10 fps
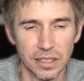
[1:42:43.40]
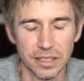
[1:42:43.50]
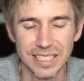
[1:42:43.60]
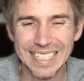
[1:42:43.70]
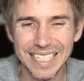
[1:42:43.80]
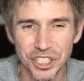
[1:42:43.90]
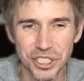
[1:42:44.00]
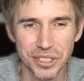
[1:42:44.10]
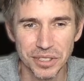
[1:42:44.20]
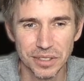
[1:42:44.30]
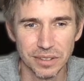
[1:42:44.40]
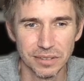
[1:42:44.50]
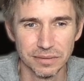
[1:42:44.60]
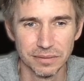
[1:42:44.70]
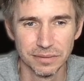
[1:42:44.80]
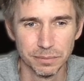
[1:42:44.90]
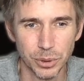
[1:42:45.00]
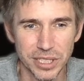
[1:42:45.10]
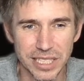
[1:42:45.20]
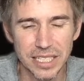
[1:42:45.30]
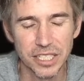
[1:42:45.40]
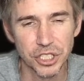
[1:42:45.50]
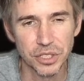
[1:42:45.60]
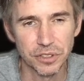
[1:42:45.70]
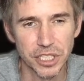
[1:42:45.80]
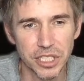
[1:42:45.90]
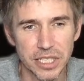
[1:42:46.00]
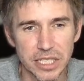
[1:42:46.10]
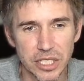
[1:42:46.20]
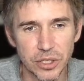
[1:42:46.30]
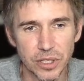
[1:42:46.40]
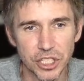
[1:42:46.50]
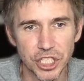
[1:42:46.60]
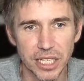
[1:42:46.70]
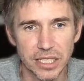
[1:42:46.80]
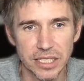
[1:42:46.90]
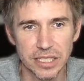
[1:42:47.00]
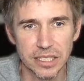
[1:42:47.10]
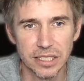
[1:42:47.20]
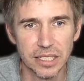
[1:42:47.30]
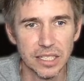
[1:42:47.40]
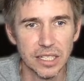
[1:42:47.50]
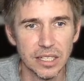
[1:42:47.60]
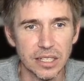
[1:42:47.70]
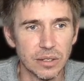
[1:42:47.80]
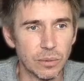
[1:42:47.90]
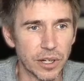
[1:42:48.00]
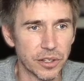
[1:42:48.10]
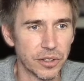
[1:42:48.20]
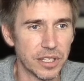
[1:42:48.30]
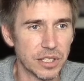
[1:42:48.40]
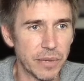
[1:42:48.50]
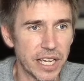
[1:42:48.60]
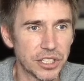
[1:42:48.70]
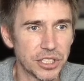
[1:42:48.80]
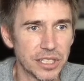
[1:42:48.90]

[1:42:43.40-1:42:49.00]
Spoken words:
conditions, Boolean conditions for each of these to do the check to see whether these match.